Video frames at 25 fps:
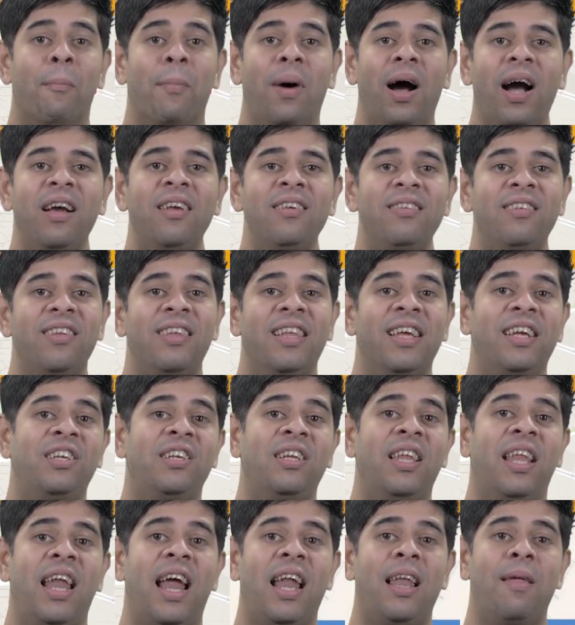Marker
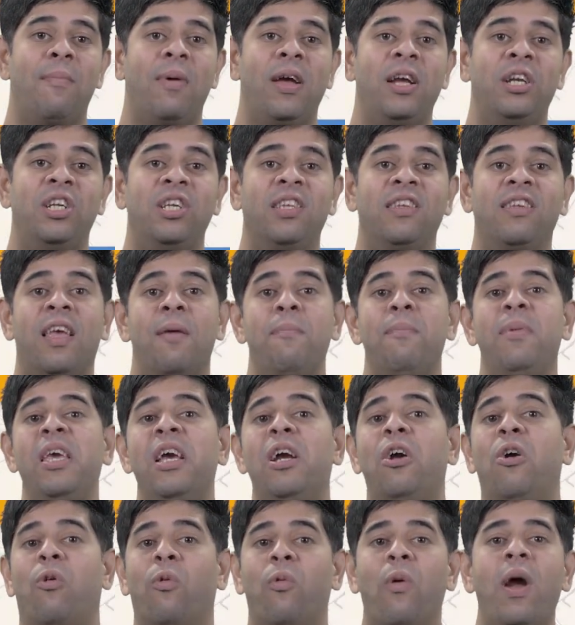selection and animations can
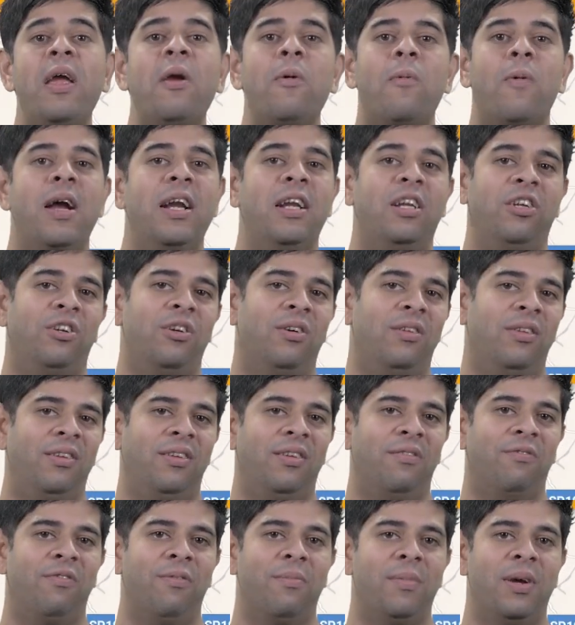be a great way to show
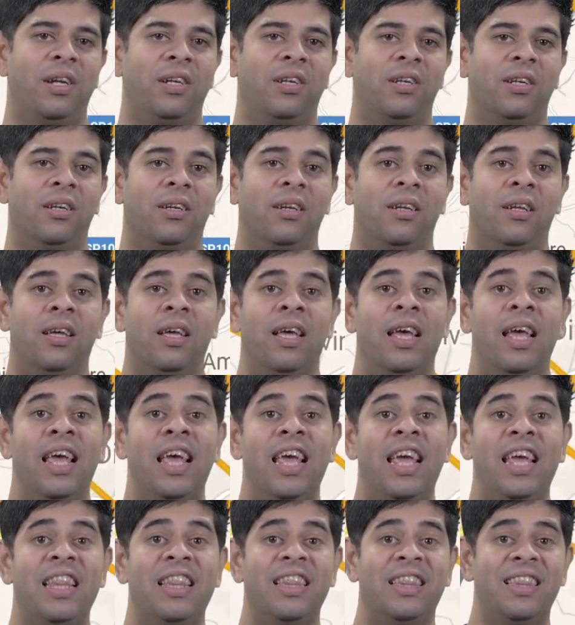this information.
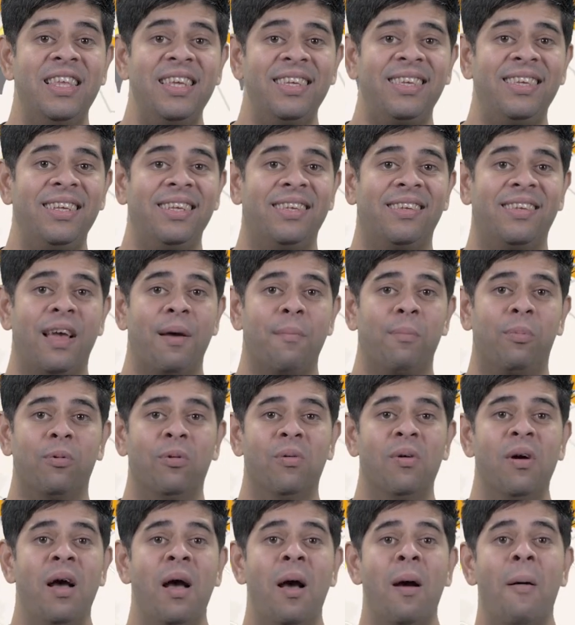In this
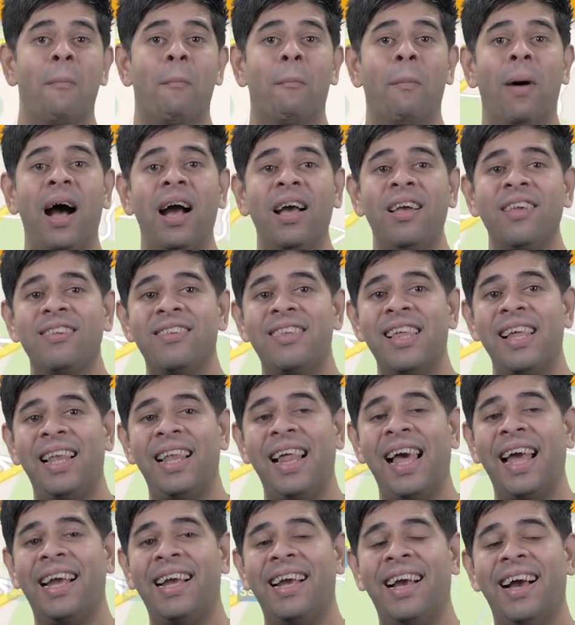example, markers that
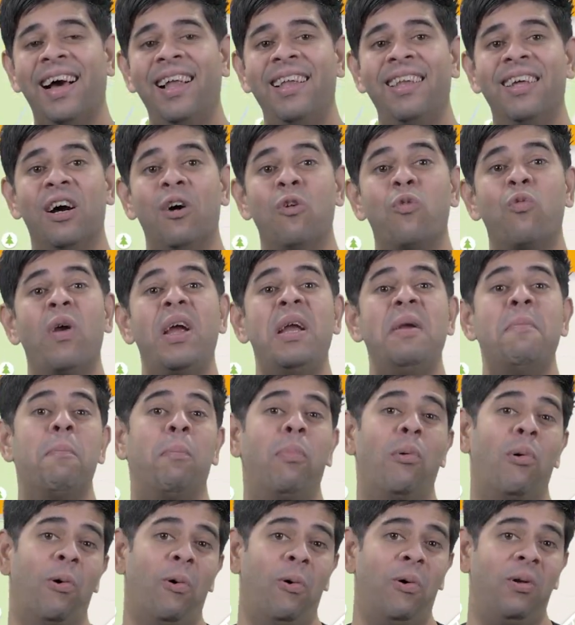lack color
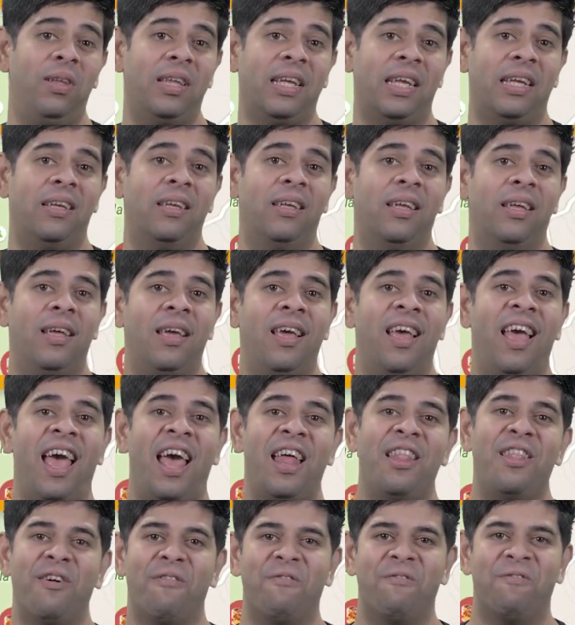rate poorly,
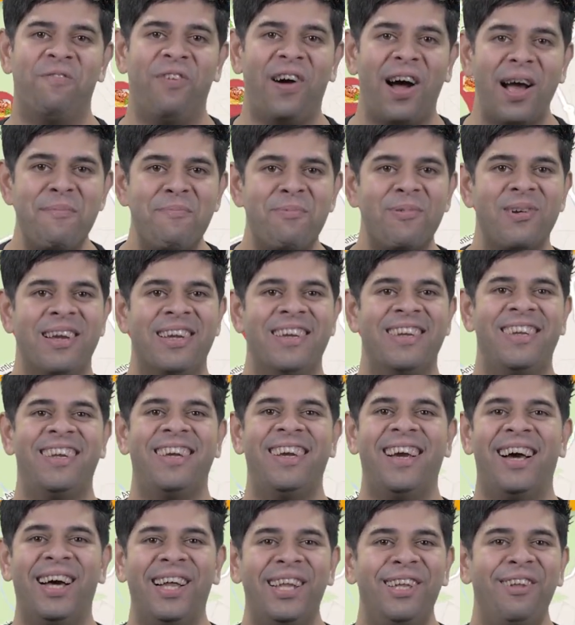and the vibrant,
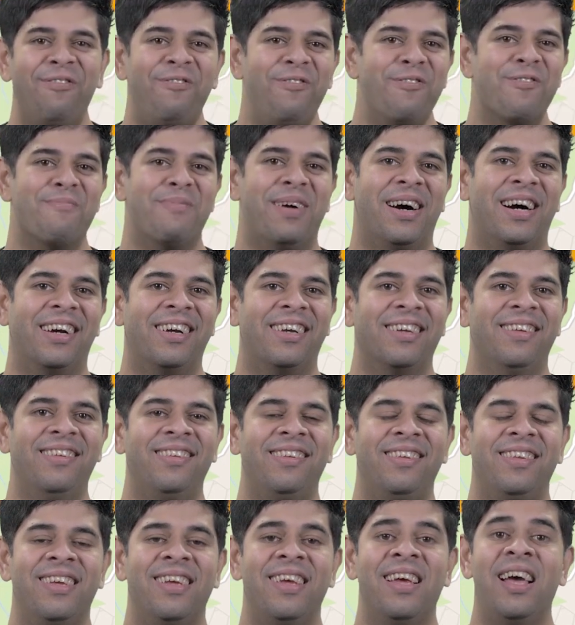colorful
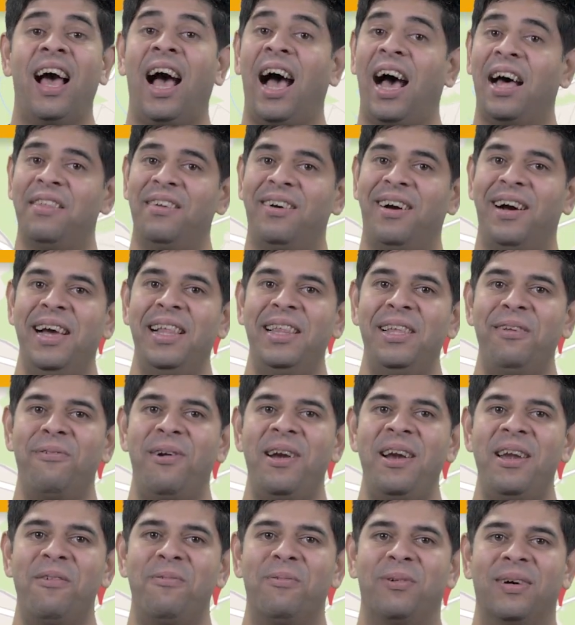markers are the highly
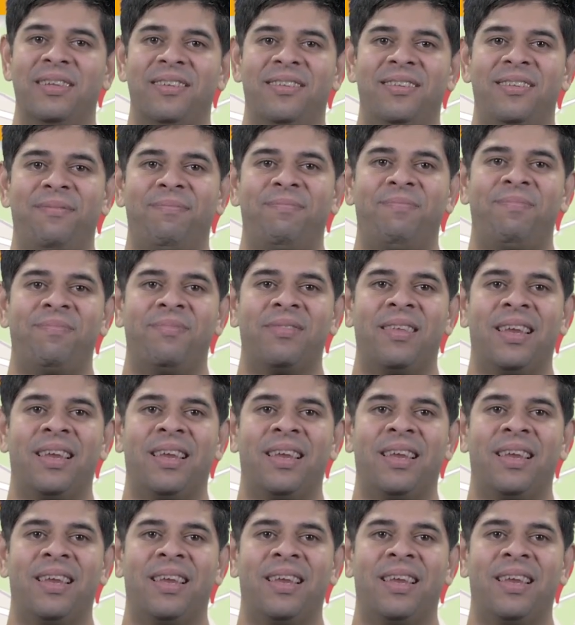rated ones.